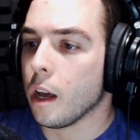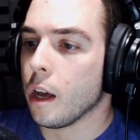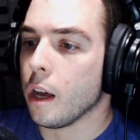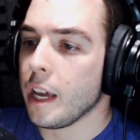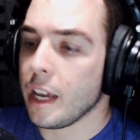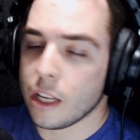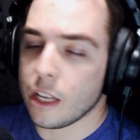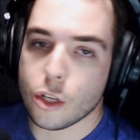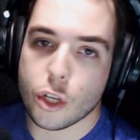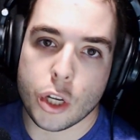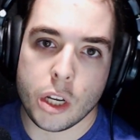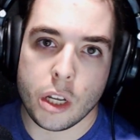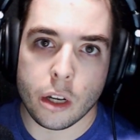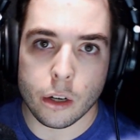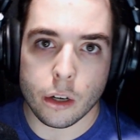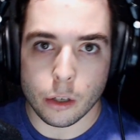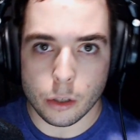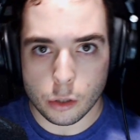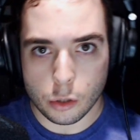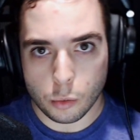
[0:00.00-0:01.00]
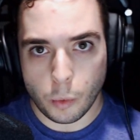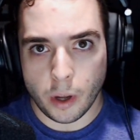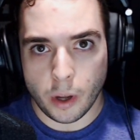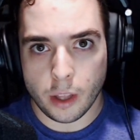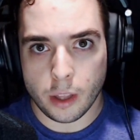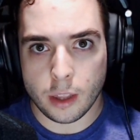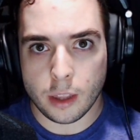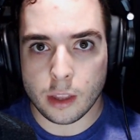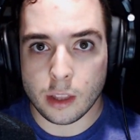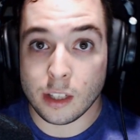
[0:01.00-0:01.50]
engineers,
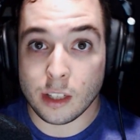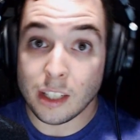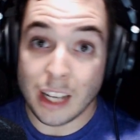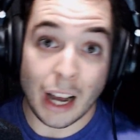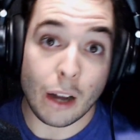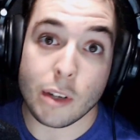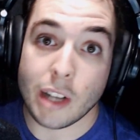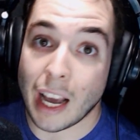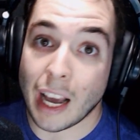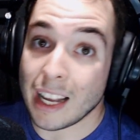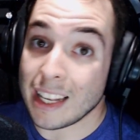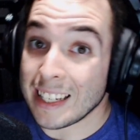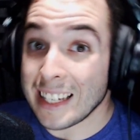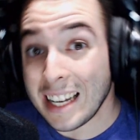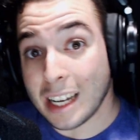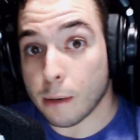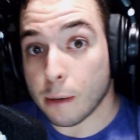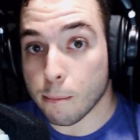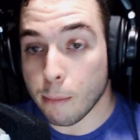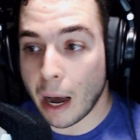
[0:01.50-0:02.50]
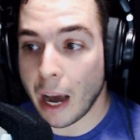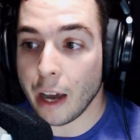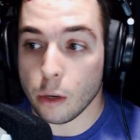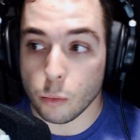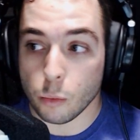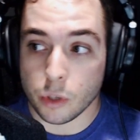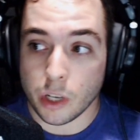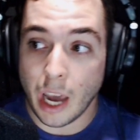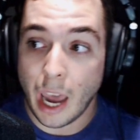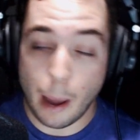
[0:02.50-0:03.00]
with sound guys in mind,
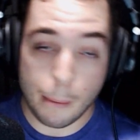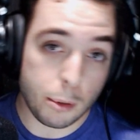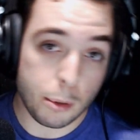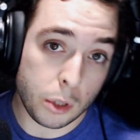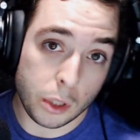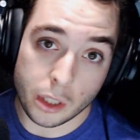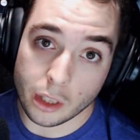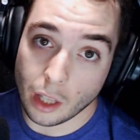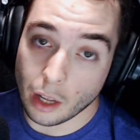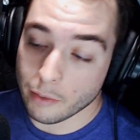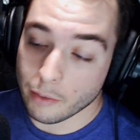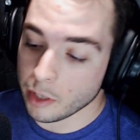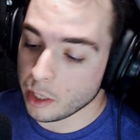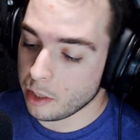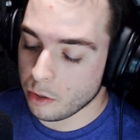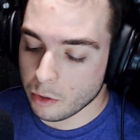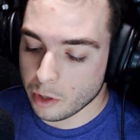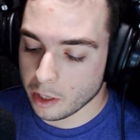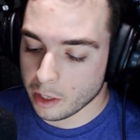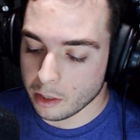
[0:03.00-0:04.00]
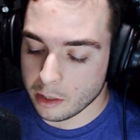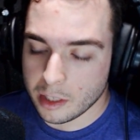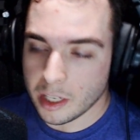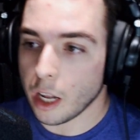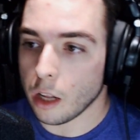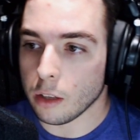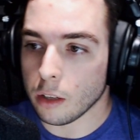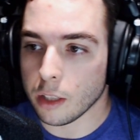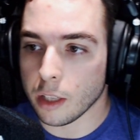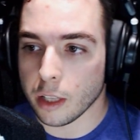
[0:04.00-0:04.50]
which I absolutely love it. You can
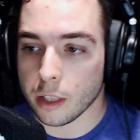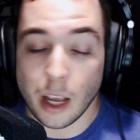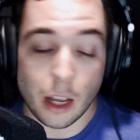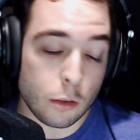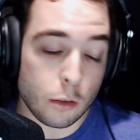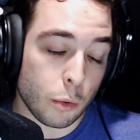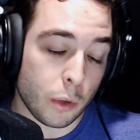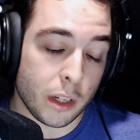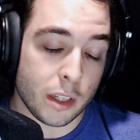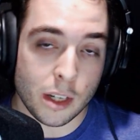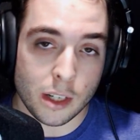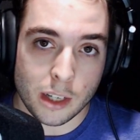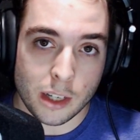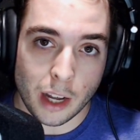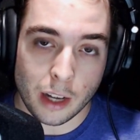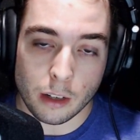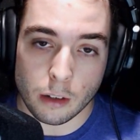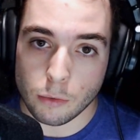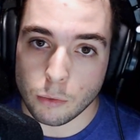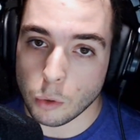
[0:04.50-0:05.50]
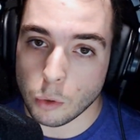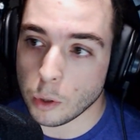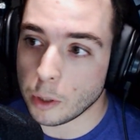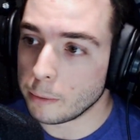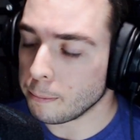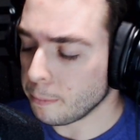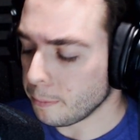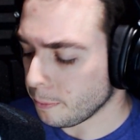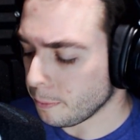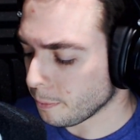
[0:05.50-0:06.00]
tell that that's what it's intended for.
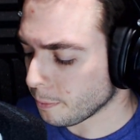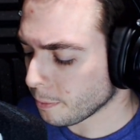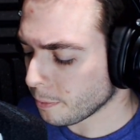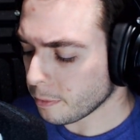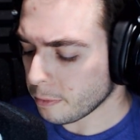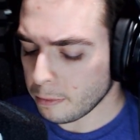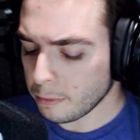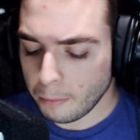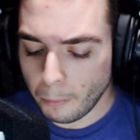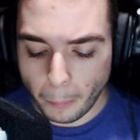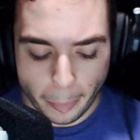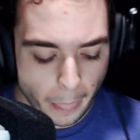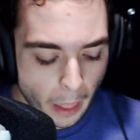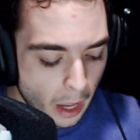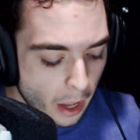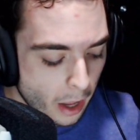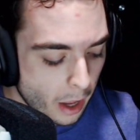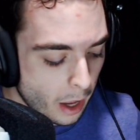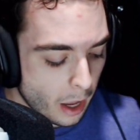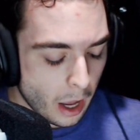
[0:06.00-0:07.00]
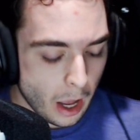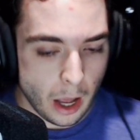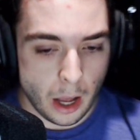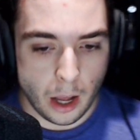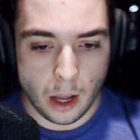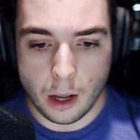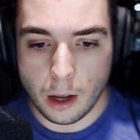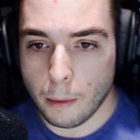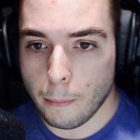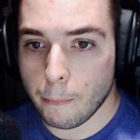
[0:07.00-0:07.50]

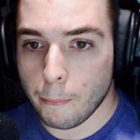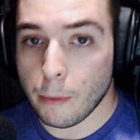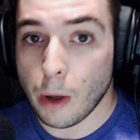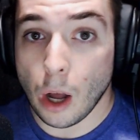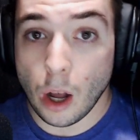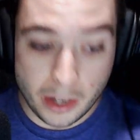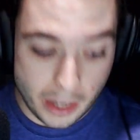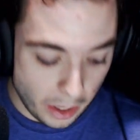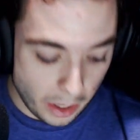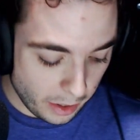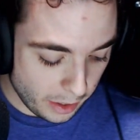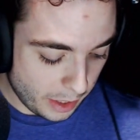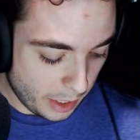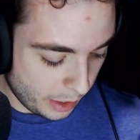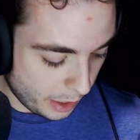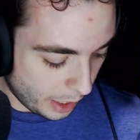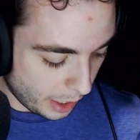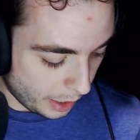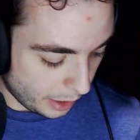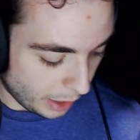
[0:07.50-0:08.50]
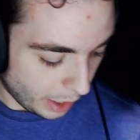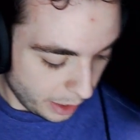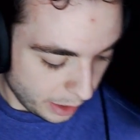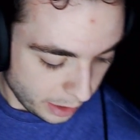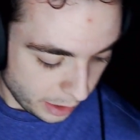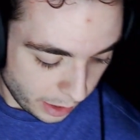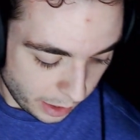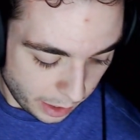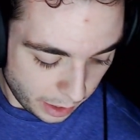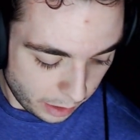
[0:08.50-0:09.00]
Another thing that I liked,
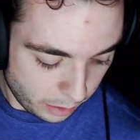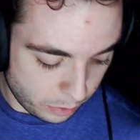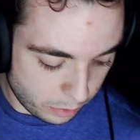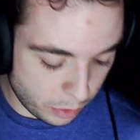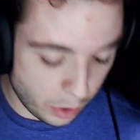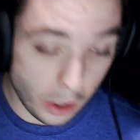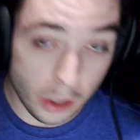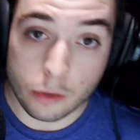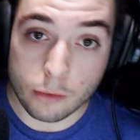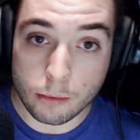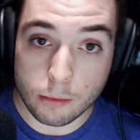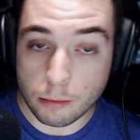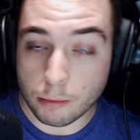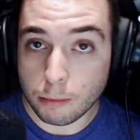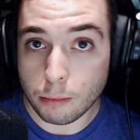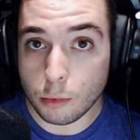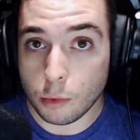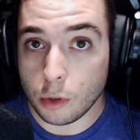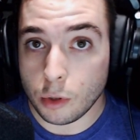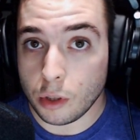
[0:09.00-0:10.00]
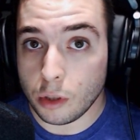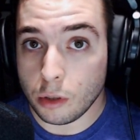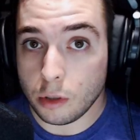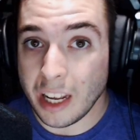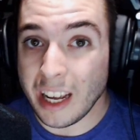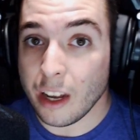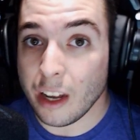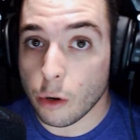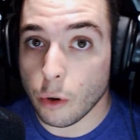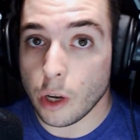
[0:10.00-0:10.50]
and I started
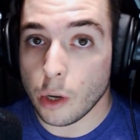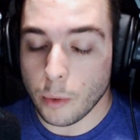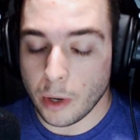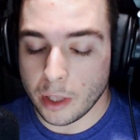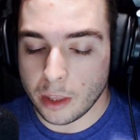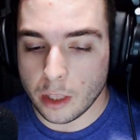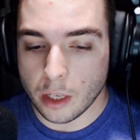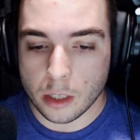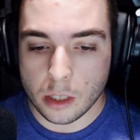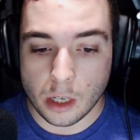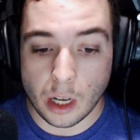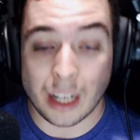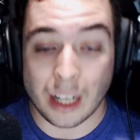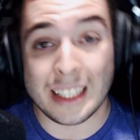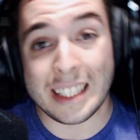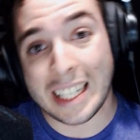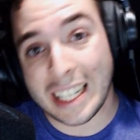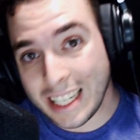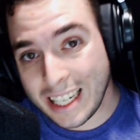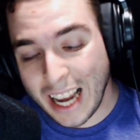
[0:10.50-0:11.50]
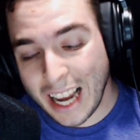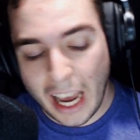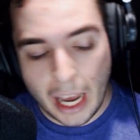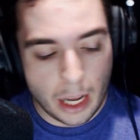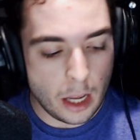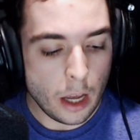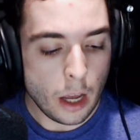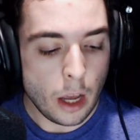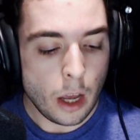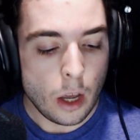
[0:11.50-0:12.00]
tinkering with this
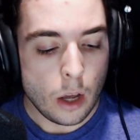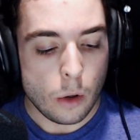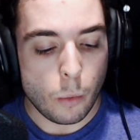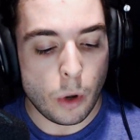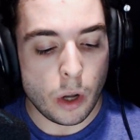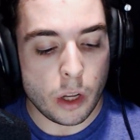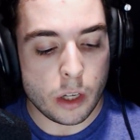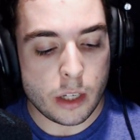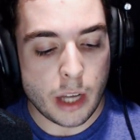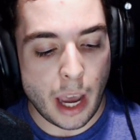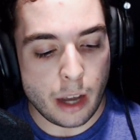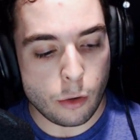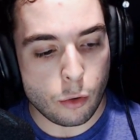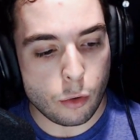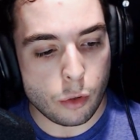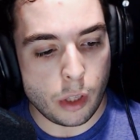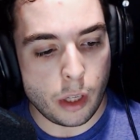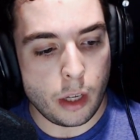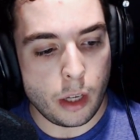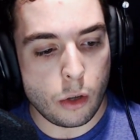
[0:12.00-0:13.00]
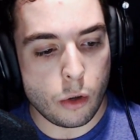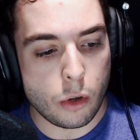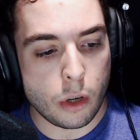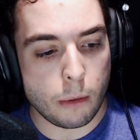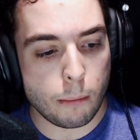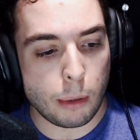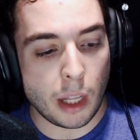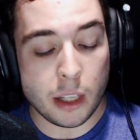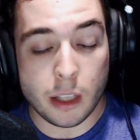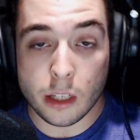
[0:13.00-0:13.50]
today, was actually you can
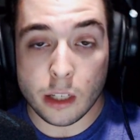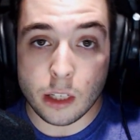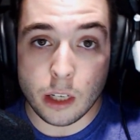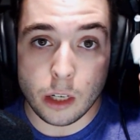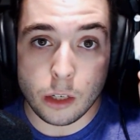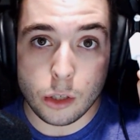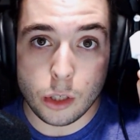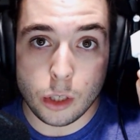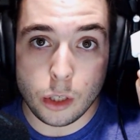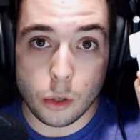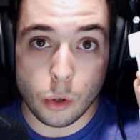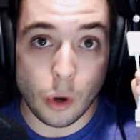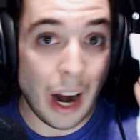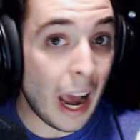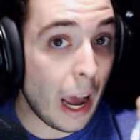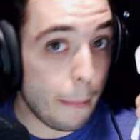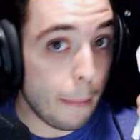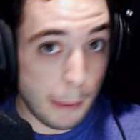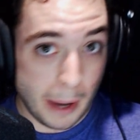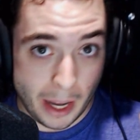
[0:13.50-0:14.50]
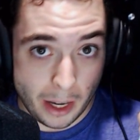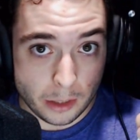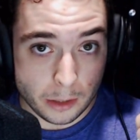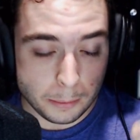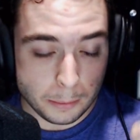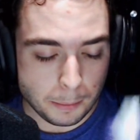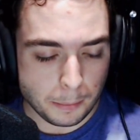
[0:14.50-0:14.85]
plug this into your iPad.